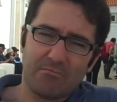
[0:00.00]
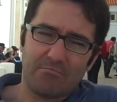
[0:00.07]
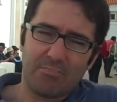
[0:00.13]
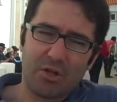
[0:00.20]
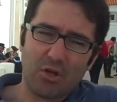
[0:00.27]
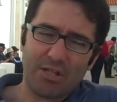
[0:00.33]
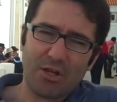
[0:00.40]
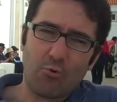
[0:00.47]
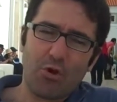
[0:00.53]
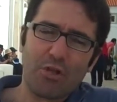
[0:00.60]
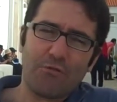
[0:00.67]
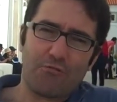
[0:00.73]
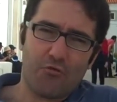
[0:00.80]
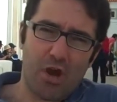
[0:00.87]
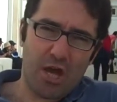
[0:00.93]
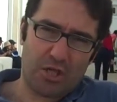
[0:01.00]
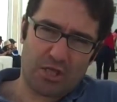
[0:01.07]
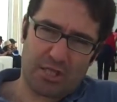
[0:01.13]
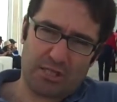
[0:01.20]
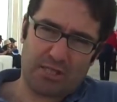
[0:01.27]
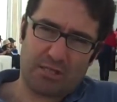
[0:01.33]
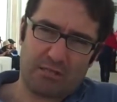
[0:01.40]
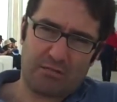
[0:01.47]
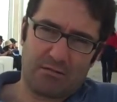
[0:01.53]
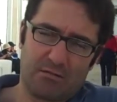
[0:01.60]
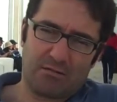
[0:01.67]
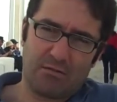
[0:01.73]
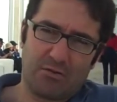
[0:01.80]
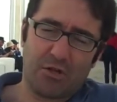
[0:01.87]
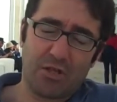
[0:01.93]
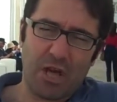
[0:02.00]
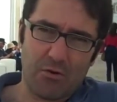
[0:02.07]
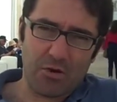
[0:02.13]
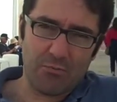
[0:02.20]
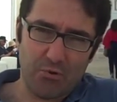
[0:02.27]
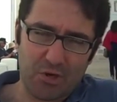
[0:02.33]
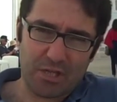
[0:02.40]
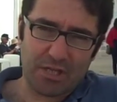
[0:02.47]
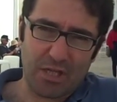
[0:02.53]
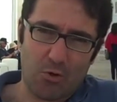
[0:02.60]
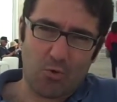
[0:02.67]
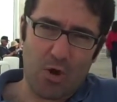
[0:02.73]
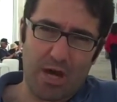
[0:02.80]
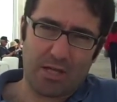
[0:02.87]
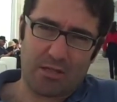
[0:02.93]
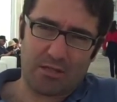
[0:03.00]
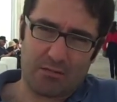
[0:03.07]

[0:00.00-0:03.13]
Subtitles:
because I want freshness on our Moscatel wines.